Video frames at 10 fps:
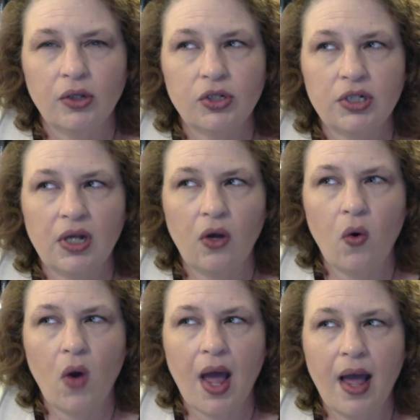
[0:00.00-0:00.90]

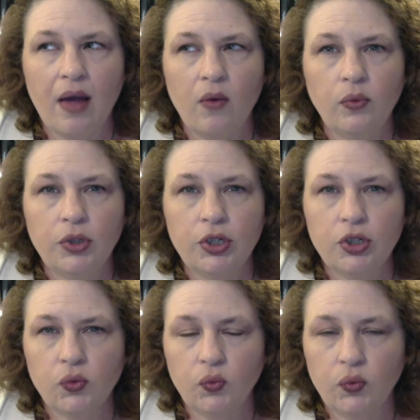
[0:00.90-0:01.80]
So I
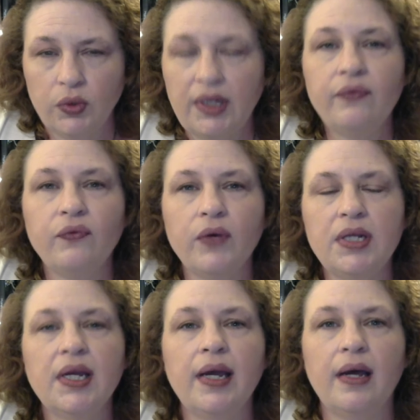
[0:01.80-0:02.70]
was really
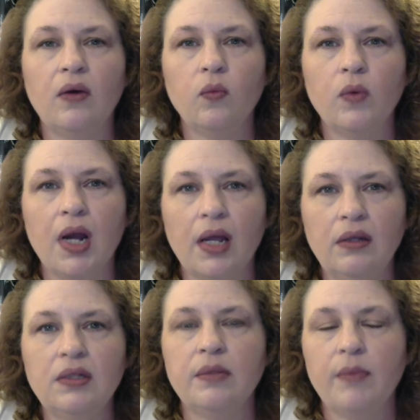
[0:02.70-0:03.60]
freaked out when I
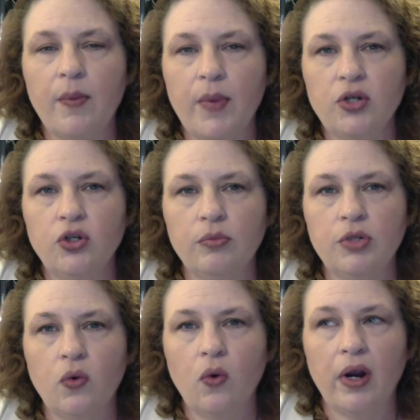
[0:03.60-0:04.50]
looked at my bedroom
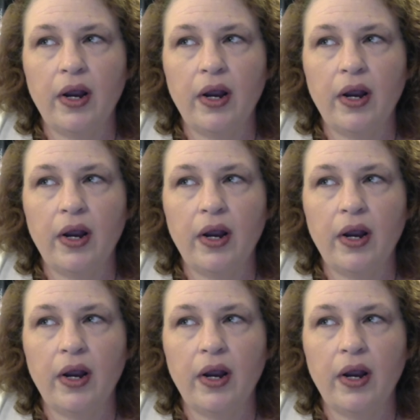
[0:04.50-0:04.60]
door